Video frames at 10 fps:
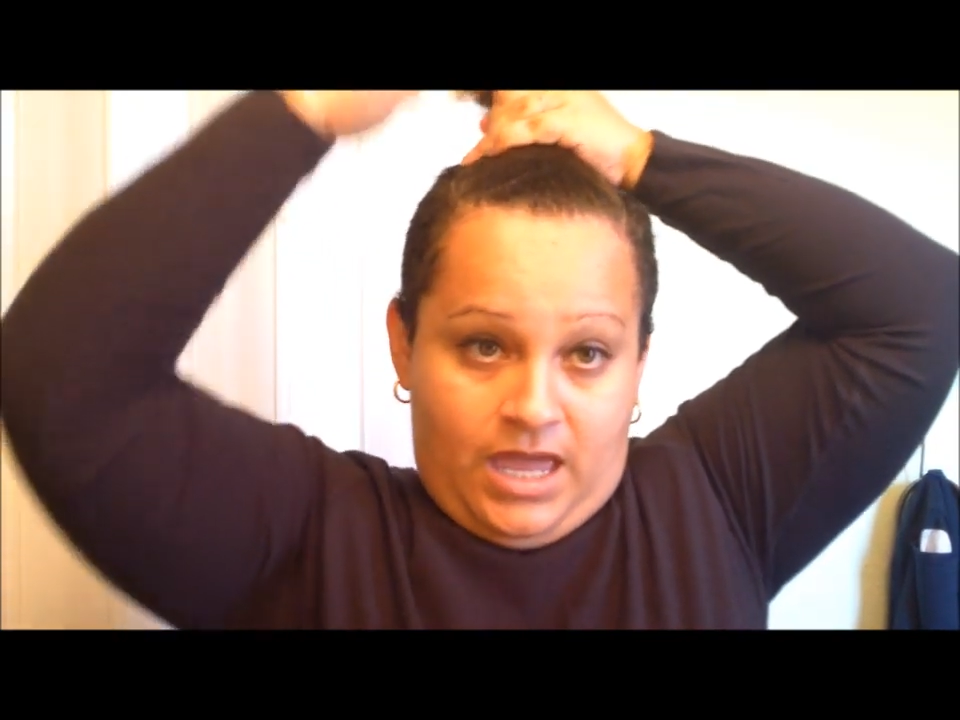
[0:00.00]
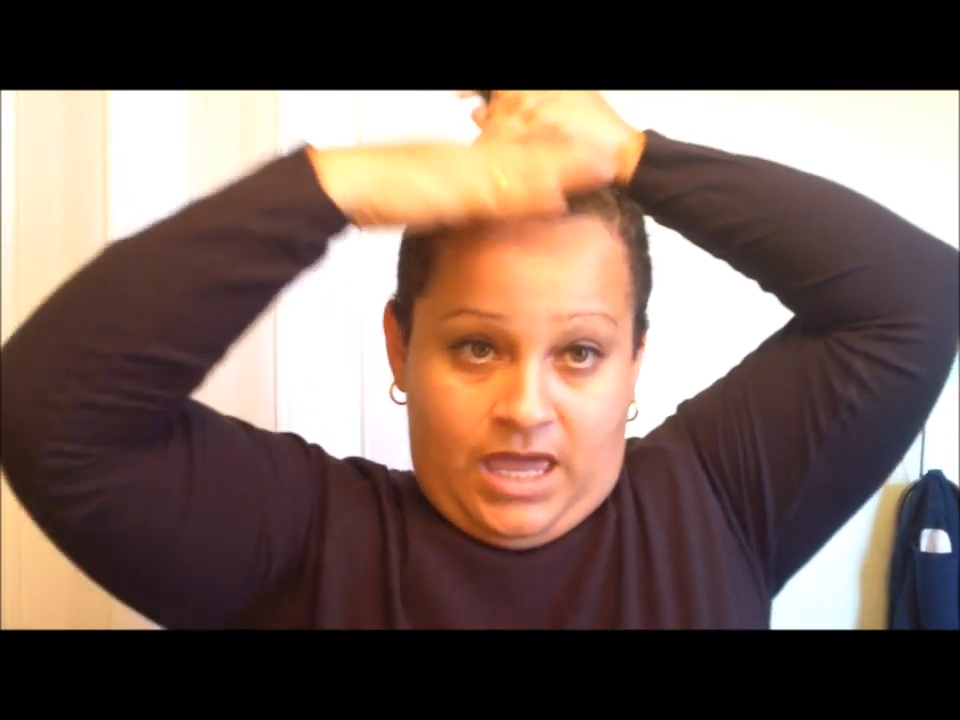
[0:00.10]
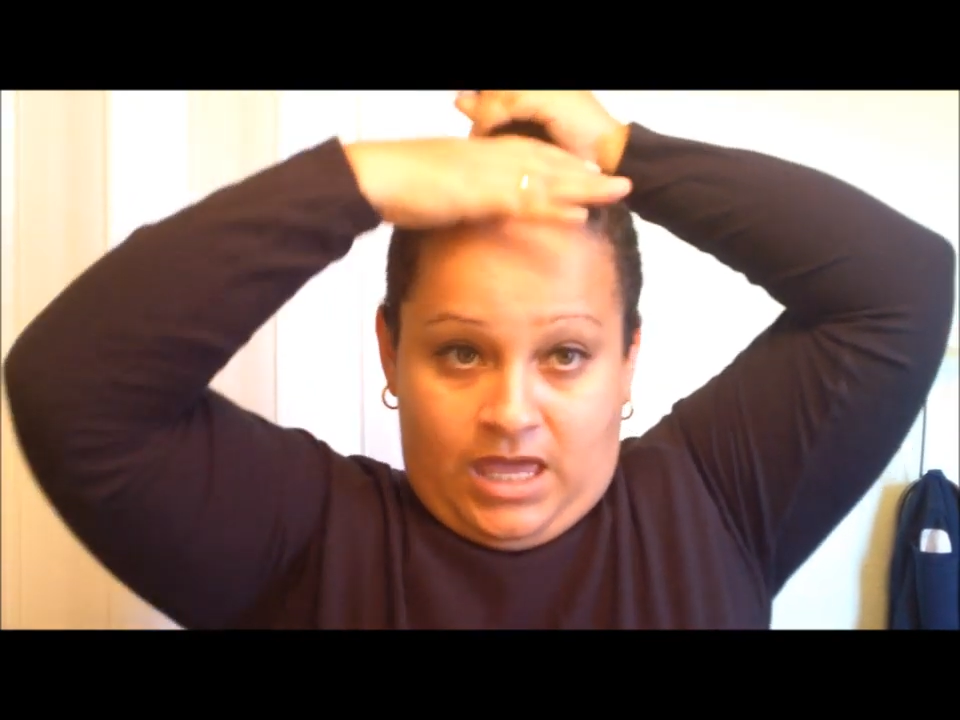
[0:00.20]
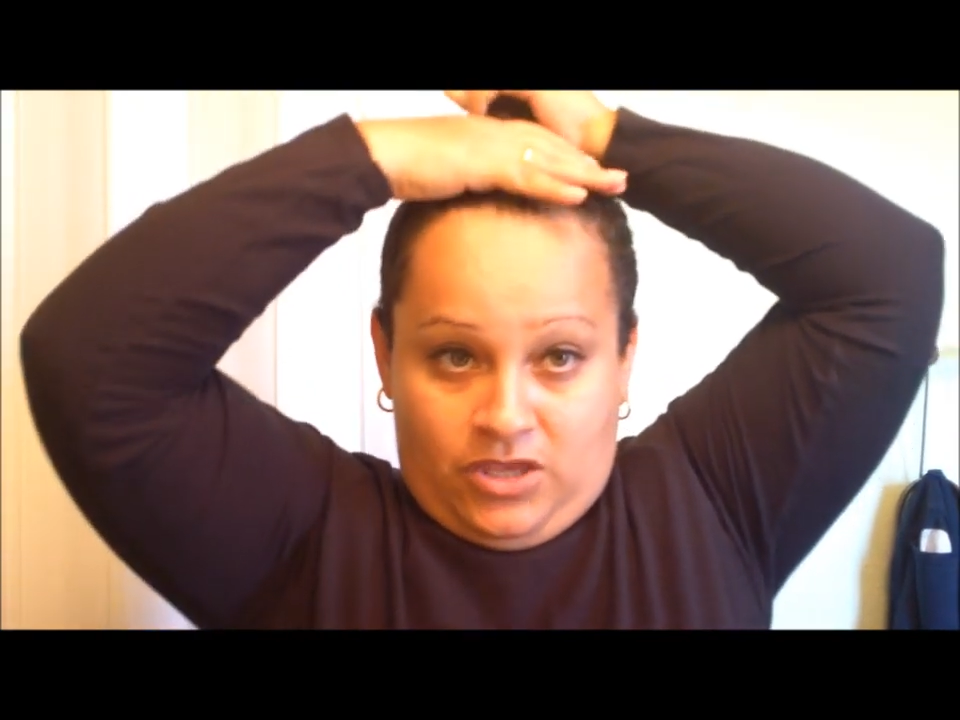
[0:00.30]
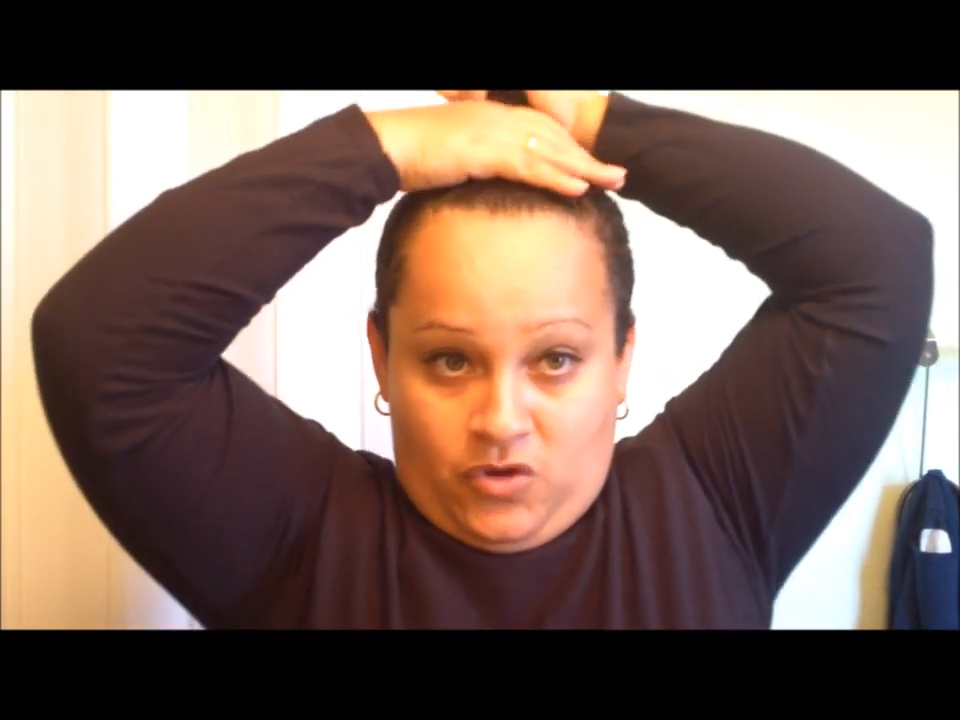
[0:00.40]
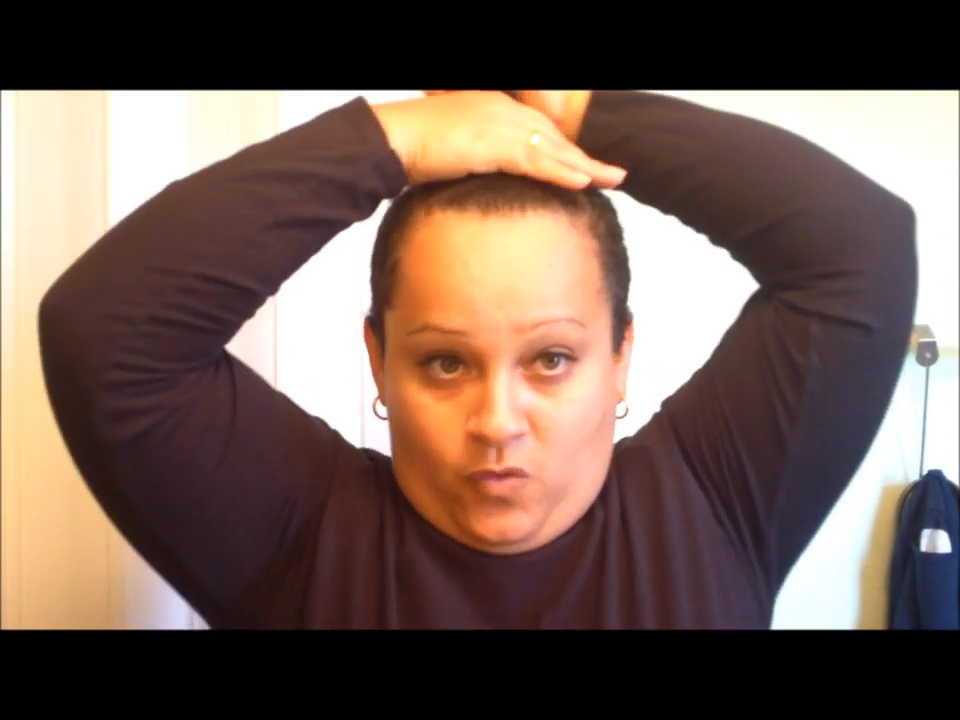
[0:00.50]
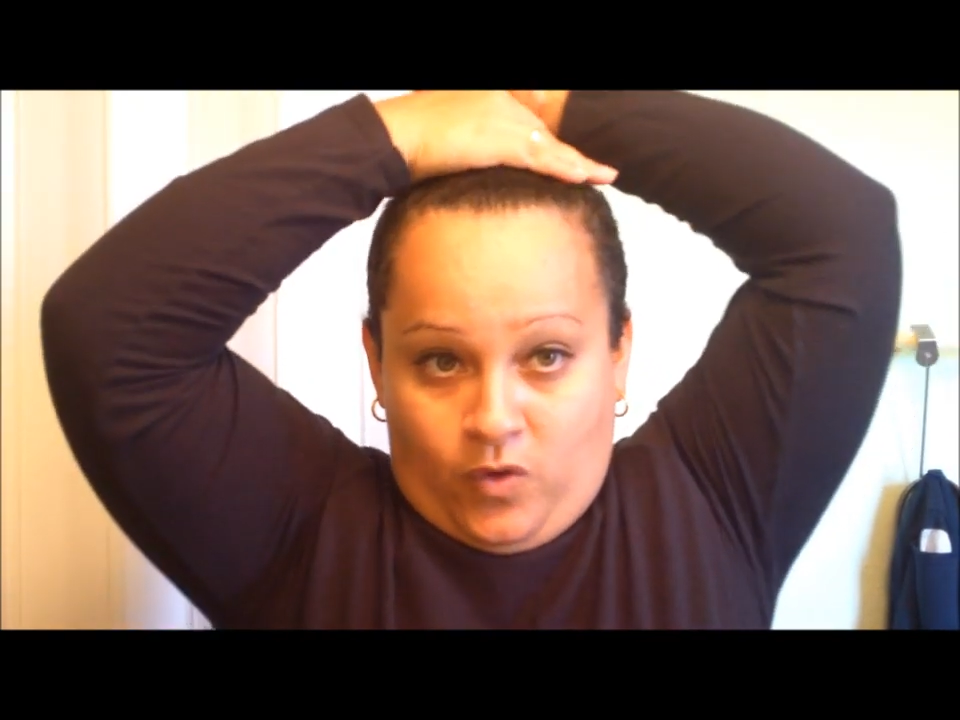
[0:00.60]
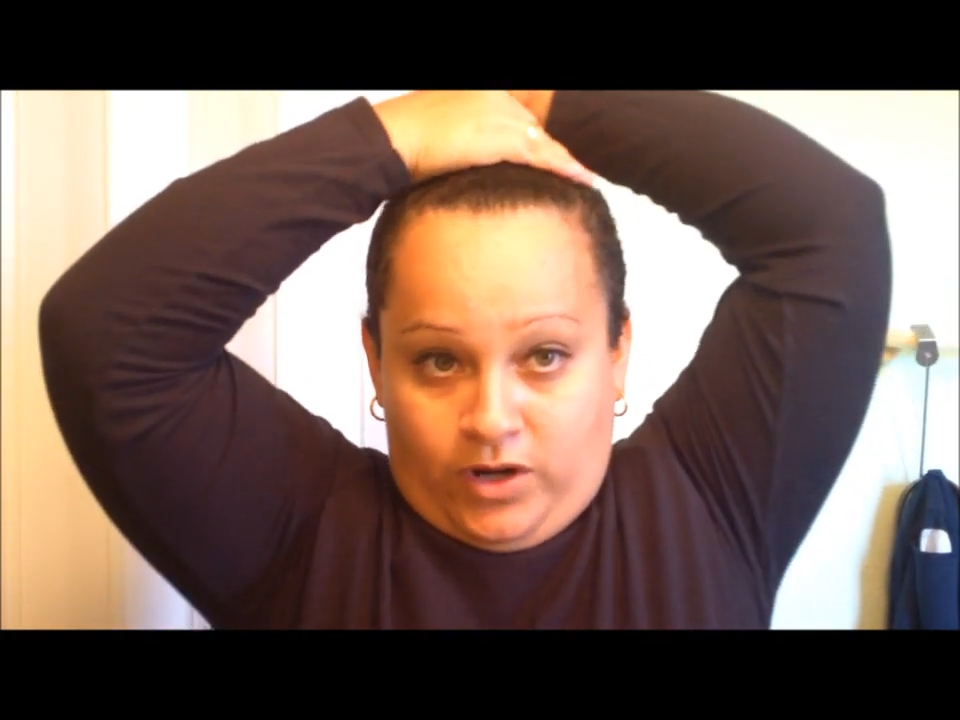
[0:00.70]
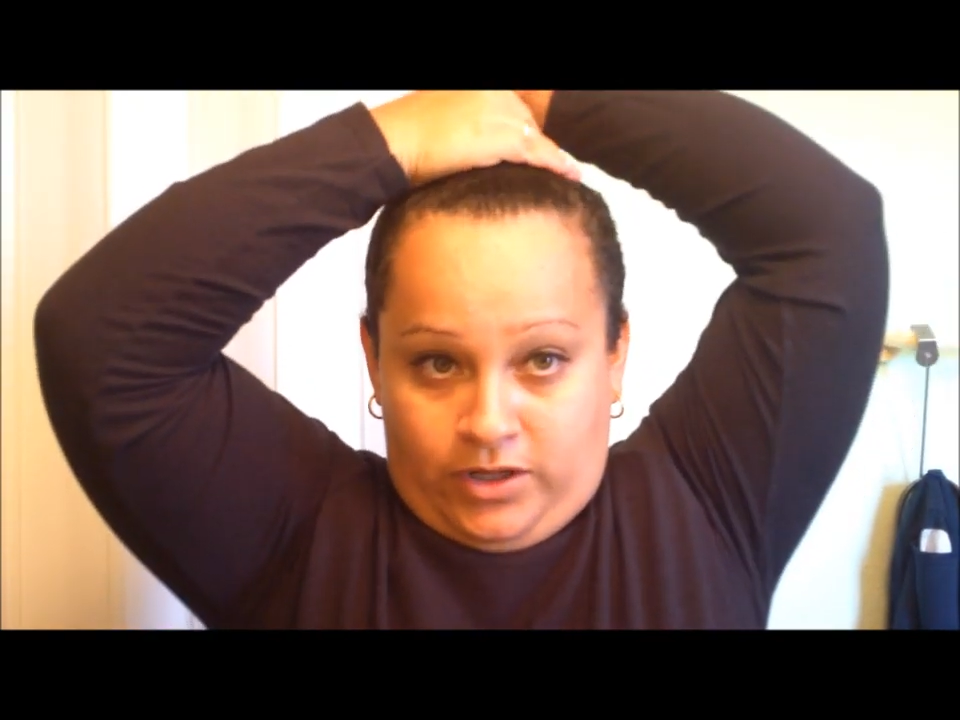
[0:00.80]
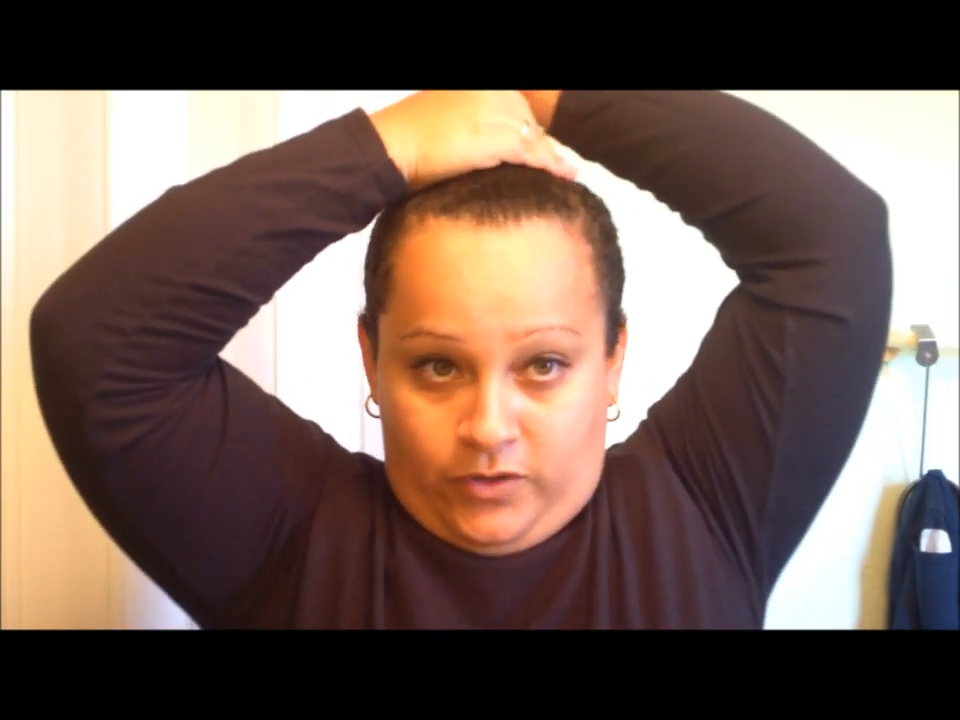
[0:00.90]
and you
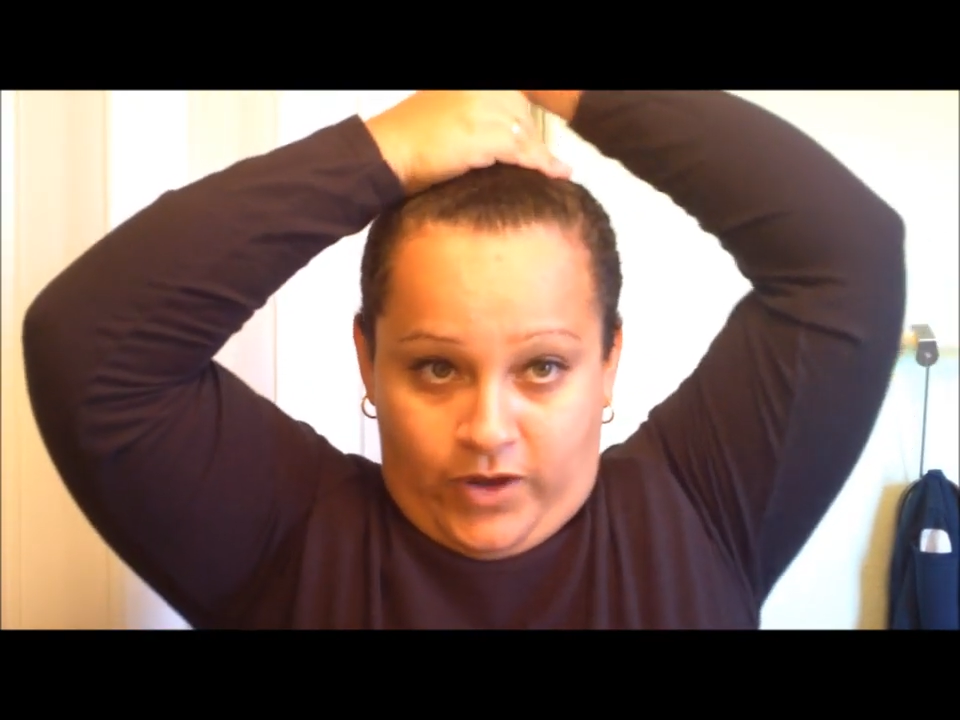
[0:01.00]
want to